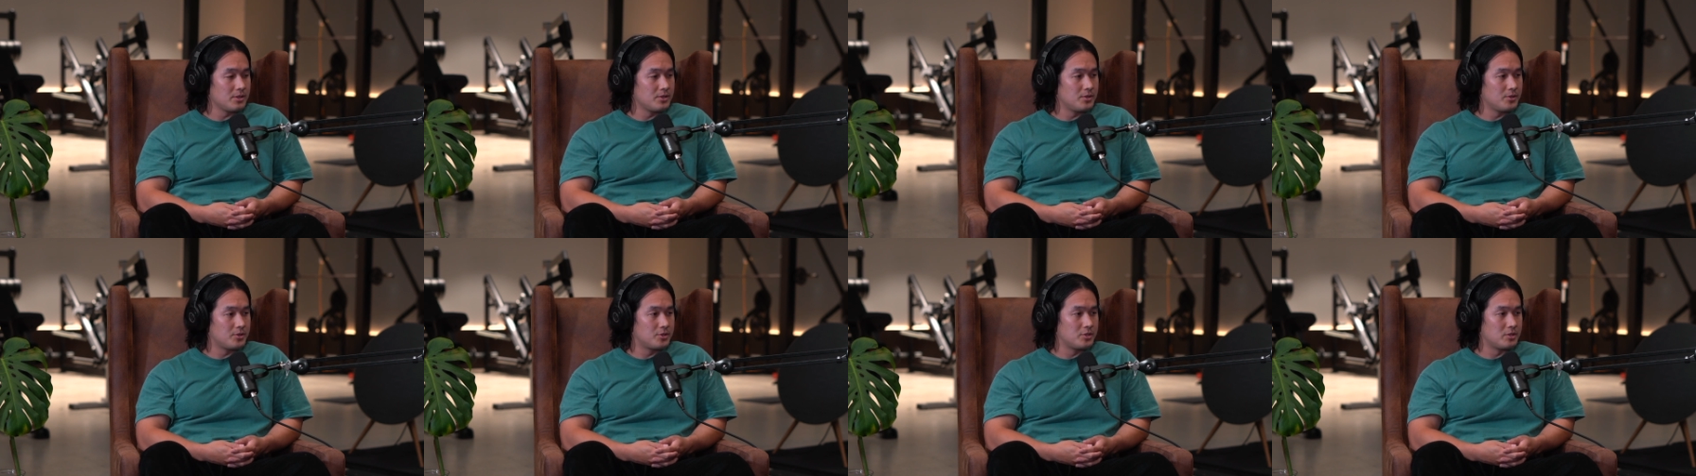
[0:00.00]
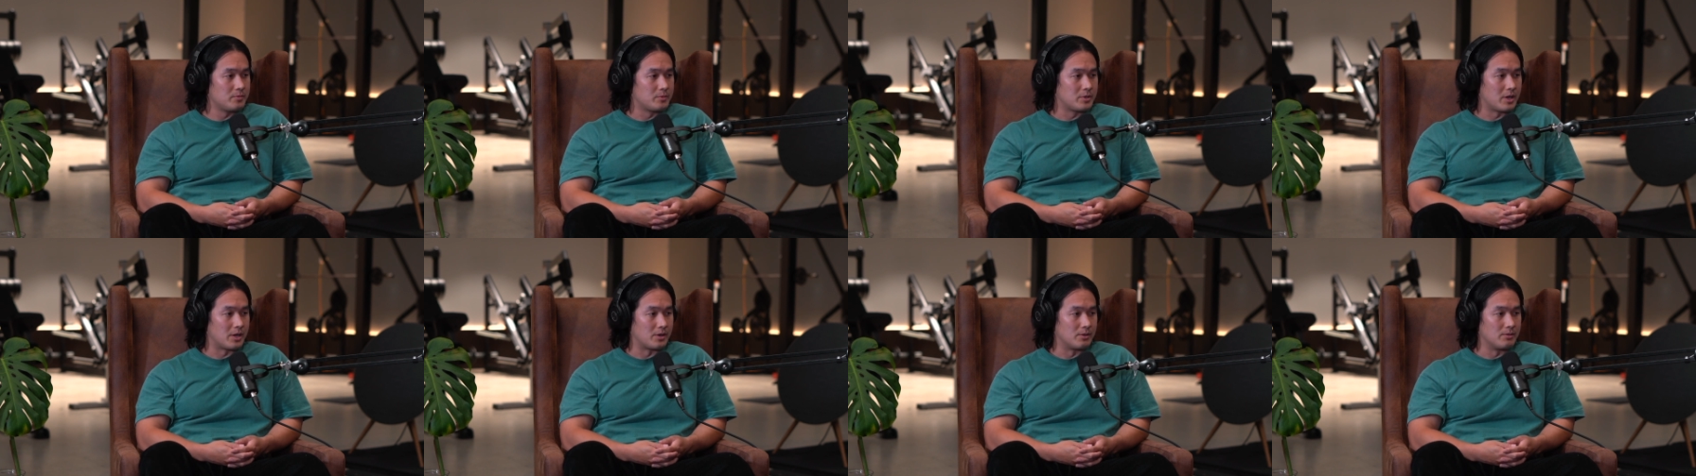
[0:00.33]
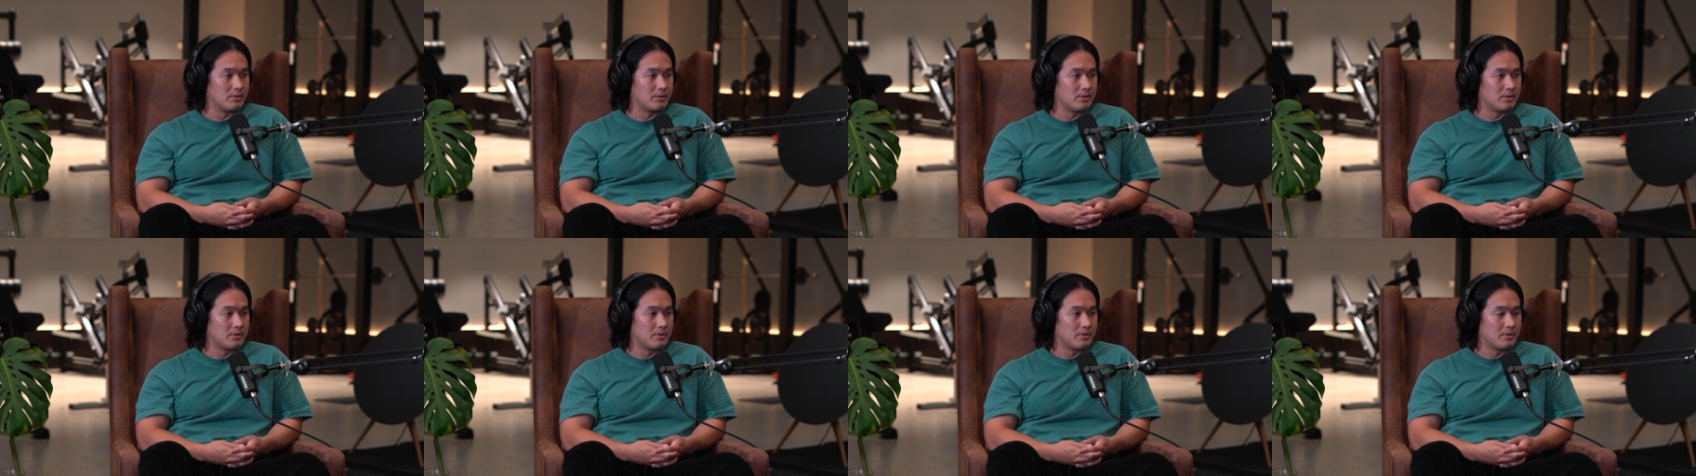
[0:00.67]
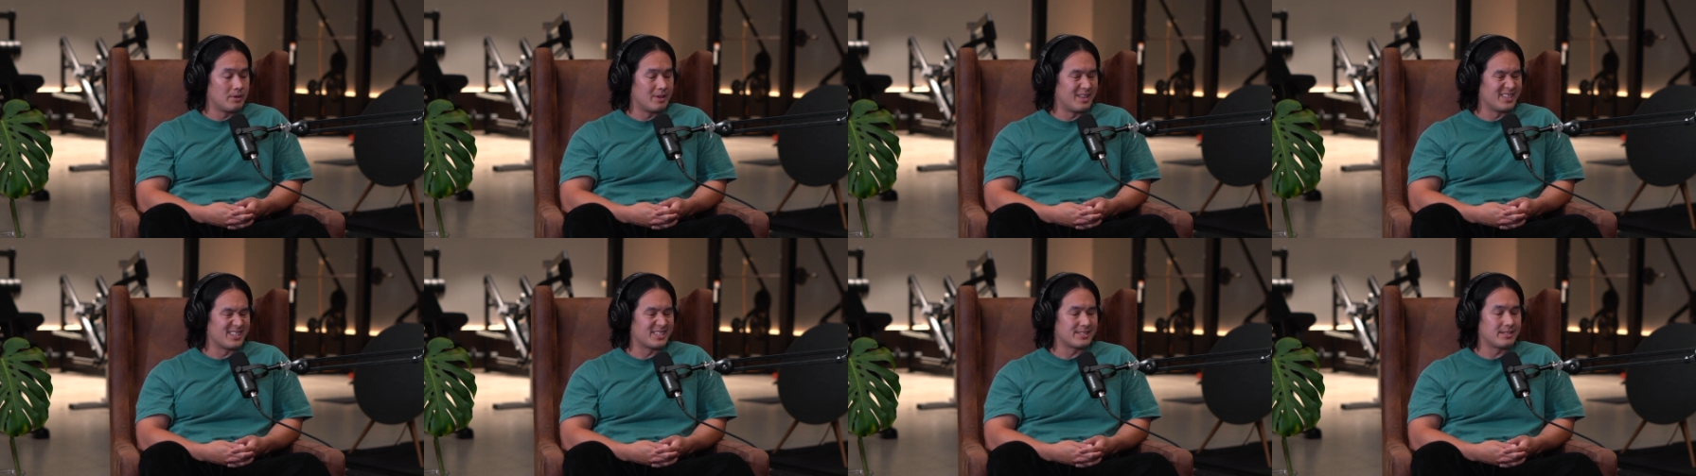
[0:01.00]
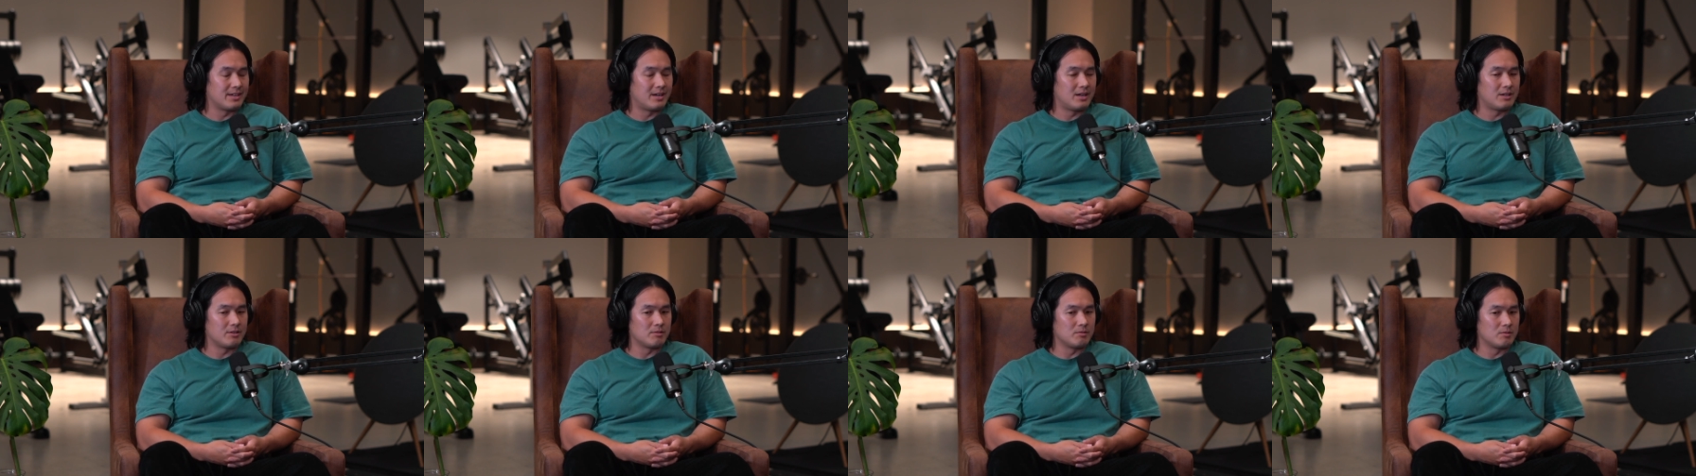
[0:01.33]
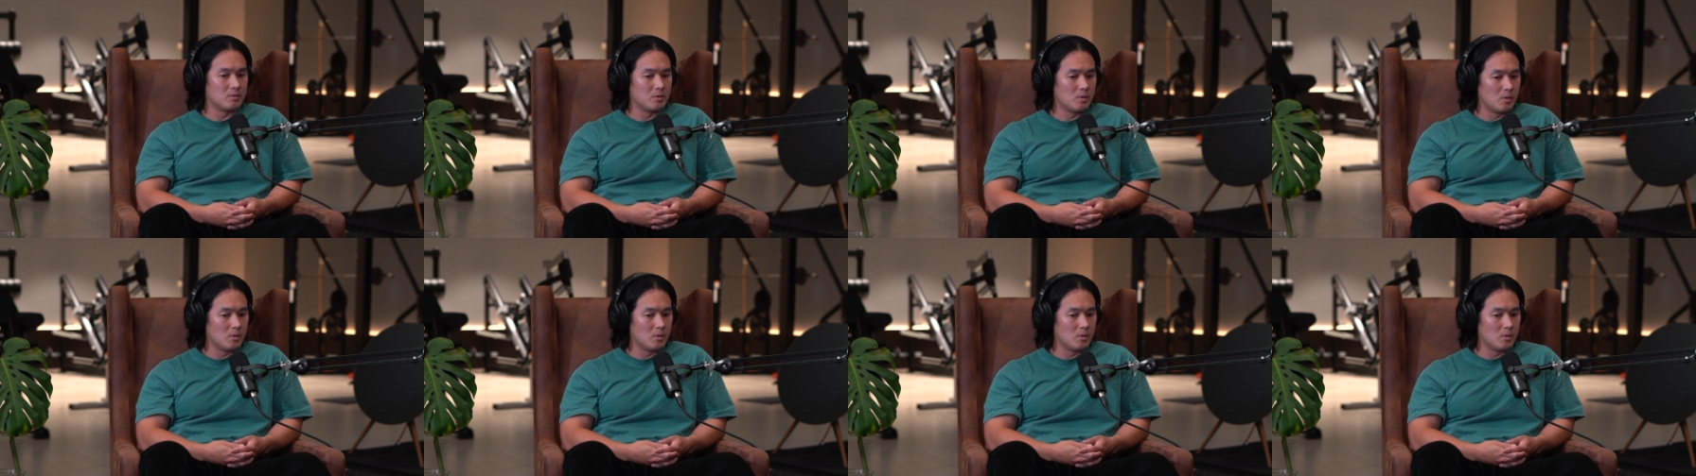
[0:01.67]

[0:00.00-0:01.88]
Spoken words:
YouTube channel and start